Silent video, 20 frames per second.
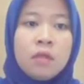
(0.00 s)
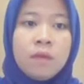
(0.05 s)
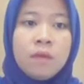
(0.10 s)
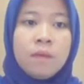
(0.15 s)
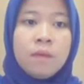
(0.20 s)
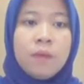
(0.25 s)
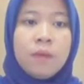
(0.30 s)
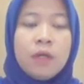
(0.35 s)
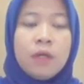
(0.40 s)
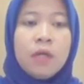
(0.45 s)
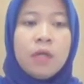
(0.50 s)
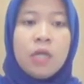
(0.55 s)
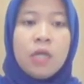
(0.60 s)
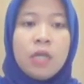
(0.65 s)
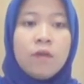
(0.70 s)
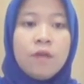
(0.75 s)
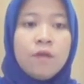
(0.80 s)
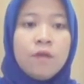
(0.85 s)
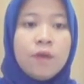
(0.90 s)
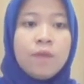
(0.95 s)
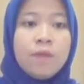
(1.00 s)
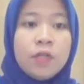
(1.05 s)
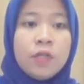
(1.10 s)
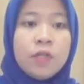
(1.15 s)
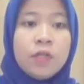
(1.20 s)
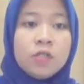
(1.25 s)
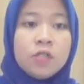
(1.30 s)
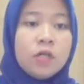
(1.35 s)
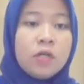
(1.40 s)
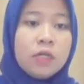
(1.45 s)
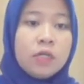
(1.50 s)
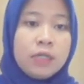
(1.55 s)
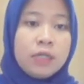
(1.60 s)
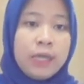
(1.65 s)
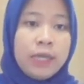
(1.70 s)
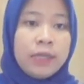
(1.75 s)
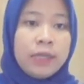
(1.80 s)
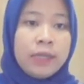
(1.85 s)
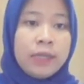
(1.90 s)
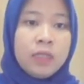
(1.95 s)
But if we break down
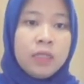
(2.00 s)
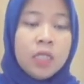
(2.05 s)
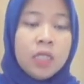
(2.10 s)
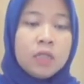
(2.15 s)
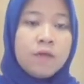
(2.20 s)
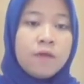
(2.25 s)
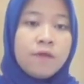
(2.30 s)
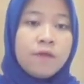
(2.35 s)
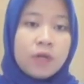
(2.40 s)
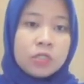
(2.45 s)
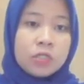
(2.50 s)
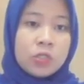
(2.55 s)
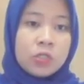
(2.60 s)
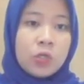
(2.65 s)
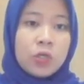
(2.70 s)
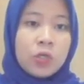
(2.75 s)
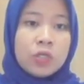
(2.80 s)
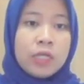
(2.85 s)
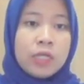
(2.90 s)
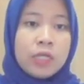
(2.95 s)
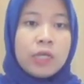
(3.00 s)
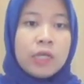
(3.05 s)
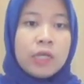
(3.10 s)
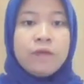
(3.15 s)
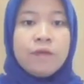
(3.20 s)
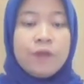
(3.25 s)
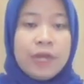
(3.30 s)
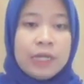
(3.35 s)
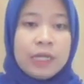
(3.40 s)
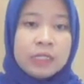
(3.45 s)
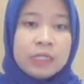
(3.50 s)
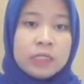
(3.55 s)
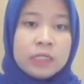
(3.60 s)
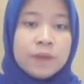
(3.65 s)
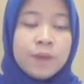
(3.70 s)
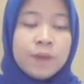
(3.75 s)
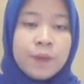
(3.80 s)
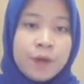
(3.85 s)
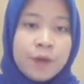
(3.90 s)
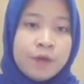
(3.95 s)
again the factors that affect the
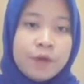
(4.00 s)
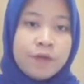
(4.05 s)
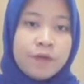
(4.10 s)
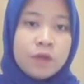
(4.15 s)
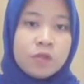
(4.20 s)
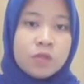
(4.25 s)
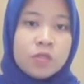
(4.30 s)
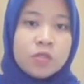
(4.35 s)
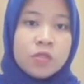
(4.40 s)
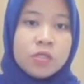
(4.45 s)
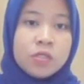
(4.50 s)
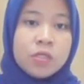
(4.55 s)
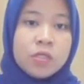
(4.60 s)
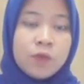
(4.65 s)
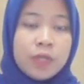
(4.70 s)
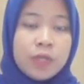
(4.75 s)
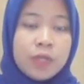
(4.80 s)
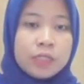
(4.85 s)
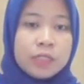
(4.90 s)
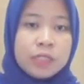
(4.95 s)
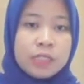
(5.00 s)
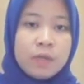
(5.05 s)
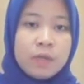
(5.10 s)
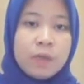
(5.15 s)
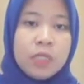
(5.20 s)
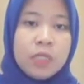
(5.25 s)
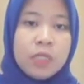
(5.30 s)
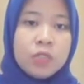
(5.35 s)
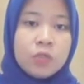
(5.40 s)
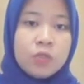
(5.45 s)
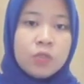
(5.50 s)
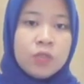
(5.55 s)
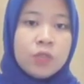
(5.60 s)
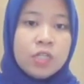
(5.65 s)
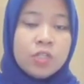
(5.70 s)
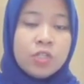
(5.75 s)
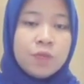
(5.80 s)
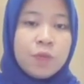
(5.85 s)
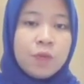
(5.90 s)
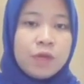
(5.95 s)
previous dwelling time into
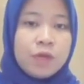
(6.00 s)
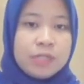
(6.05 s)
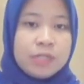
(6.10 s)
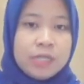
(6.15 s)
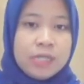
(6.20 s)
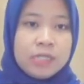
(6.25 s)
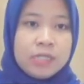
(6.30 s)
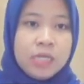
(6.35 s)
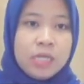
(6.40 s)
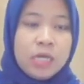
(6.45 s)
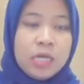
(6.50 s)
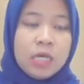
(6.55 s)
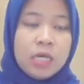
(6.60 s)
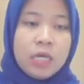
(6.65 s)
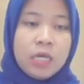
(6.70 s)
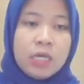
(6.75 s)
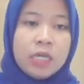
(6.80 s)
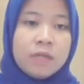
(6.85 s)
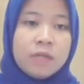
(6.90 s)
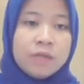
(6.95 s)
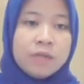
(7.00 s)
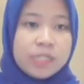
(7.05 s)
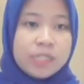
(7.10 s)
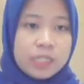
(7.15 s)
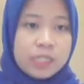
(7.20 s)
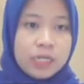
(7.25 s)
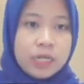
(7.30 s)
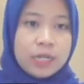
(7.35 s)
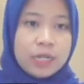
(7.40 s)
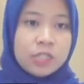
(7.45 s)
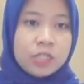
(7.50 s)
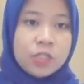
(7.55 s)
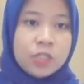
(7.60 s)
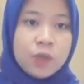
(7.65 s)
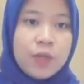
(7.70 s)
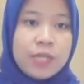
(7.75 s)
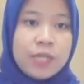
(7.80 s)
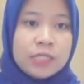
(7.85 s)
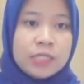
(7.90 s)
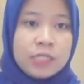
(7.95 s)
each process, it can be seen as shown
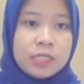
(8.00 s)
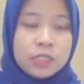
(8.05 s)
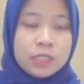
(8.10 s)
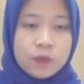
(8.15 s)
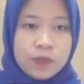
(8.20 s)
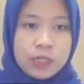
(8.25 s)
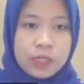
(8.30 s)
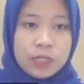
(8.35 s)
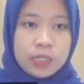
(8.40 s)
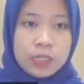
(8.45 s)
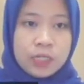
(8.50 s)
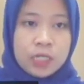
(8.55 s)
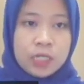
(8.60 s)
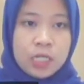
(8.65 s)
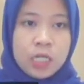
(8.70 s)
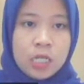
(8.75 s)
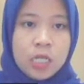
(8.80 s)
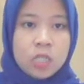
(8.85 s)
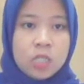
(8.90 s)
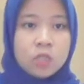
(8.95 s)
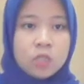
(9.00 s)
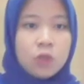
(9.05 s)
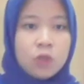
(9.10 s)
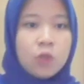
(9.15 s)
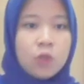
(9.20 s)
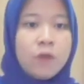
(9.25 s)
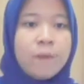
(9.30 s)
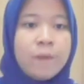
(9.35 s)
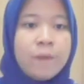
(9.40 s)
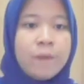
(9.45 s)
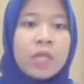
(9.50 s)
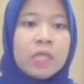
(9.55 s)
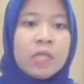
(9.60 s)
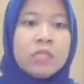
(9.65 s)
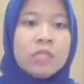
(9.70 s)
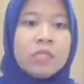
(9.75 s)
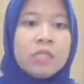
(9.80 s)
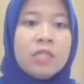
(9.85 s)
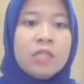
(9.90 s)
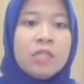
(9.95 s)
as the screen. So
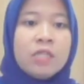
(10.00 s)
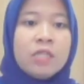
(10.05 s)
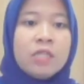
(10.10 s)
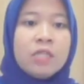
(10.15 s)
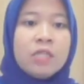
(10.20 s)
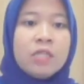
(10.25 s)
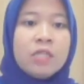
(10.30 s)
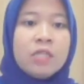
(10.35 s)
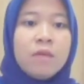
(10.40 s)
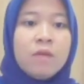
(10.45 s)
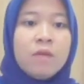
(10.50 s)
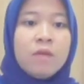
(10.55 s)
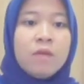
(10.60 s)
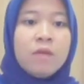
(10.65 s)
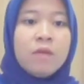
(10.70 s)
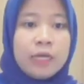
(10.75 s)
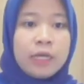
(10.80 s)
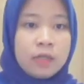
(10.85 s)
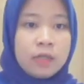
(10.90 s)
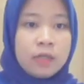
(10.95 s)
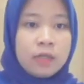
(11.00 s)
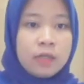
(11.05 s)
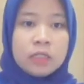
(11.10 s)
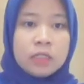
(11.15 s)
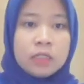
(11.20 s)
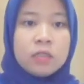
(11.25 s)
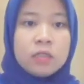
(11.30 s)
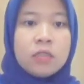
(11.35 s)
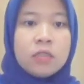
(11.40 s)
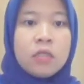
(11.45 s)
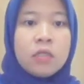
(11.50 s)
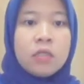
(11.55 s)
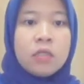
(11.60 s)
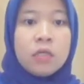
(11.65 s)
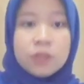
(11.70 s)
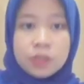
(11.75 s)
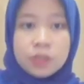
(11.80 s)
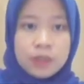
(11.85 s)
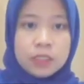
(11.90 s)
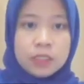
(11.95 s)
some obstacle
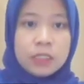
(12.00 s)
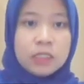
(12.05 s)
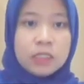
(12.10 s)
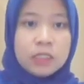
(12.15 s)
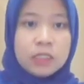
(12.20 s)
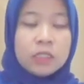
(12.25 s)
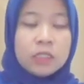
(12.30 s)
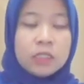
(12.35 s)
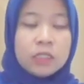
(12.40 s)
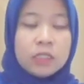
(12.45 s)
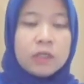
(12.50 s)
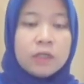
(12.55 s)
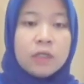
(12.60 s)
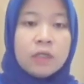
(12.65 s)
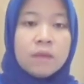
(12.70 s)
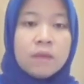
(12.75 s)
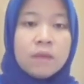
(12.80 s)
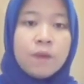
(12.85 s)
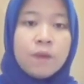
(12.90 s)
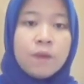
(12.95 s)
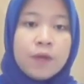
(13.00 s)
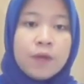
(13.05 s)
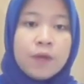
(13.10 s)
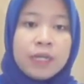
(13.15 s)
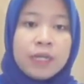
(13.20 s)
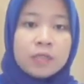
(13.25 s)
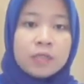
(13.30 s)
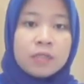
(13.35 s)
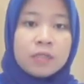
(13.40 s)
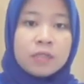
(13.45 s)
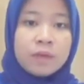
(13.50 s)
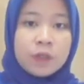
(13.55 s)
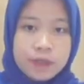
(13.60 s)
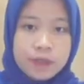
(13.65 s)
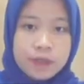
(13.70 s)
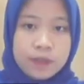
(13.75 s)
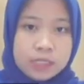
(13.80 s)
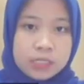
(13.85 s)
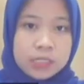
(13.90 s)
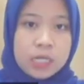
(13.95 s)
encountered in the pre-custom
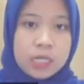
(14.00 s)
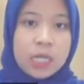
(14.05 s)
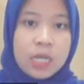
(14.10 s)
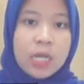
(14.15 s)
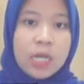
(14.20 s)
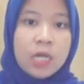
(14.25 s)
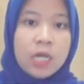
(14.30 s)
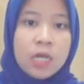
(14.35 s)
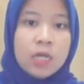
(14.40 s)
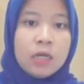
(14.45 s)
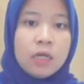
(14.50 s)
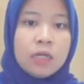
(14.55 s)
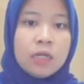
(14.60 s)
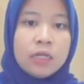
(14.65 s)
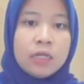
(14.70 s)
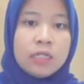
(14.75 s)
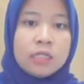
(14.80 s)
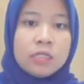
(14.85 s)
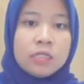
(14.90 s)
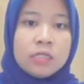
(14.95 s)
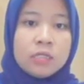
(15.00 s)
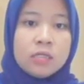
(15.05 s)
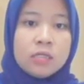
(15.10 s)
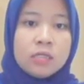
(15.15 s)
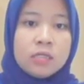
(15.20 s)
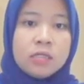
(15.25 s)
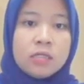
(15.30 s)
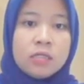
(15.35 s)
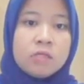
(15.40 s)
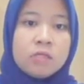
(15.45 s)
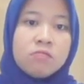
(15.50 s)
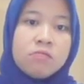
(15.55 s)
clearance, it is